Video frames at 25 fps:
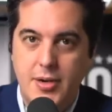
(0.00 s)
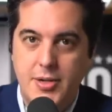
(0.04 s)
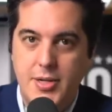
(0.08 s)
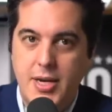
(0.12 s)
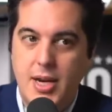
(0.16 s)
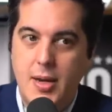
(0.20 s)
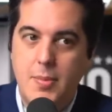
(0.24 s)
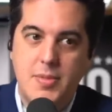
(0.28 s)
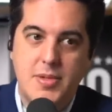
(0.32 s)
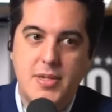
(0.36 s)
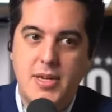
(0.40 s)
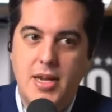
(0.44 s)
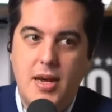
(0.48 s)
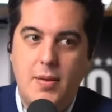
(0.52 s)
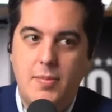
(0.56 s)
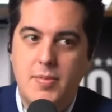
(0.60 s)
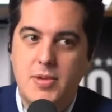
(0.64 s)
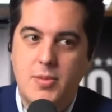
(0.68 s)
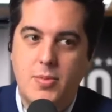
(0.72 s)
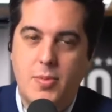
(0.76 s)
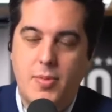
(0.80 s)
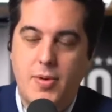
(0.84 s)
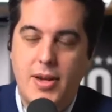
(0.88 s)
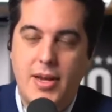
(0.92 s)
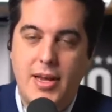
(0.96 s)
Jamestown
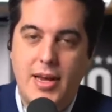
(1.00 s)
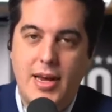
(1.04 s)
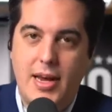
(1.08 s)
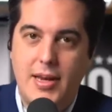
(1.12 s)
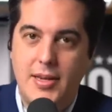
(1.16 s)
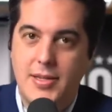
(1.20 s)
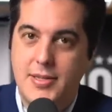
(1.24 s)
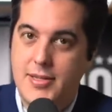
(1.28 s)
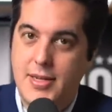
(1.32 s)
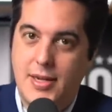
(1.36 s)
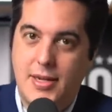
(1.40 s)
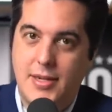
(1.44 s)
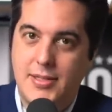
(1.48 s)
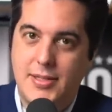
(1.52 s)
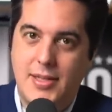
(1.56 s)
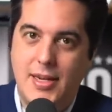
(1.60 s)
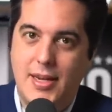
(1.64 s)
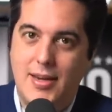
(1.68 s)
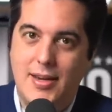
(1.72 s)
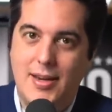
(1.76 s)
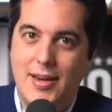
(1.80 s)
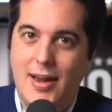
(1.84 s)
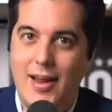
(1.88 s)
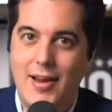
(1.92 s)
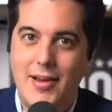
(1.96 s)
was where you had
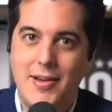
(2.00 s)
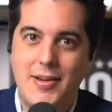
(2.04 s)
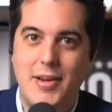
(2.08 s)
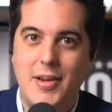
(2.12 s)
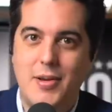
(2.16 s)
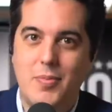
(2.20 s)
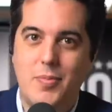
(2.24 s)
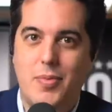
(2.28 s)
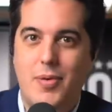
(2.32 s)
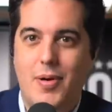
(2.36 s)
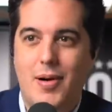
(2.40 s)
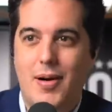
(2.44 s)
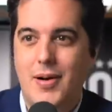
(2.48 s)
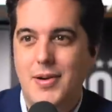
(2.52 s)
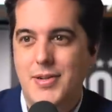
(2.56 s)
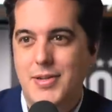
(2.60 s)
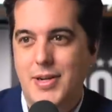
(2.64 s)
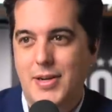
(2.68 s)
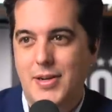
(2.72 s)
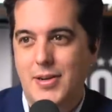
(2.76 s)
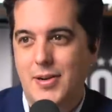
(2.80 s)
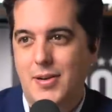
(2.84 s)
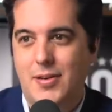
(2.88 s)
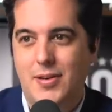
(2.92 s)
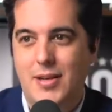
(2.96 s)
1619
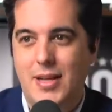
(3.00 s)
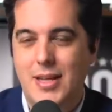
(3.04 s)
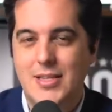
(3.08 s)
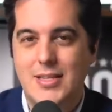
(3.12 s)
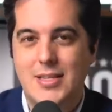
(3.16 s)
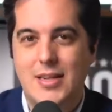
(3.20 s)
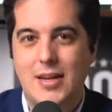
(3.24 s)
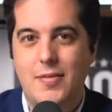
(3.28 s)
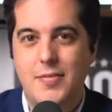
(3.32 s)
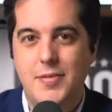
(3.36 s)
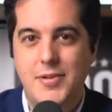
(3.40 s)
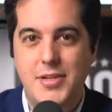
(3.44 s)
Project and all that stuff.